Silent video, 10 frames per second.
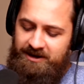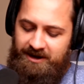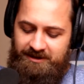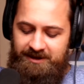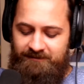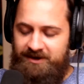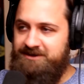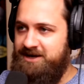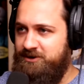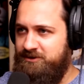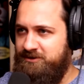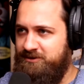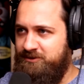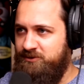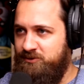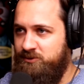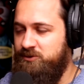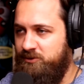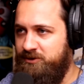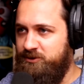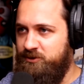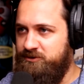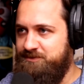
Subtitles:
And then he figures out who the real girl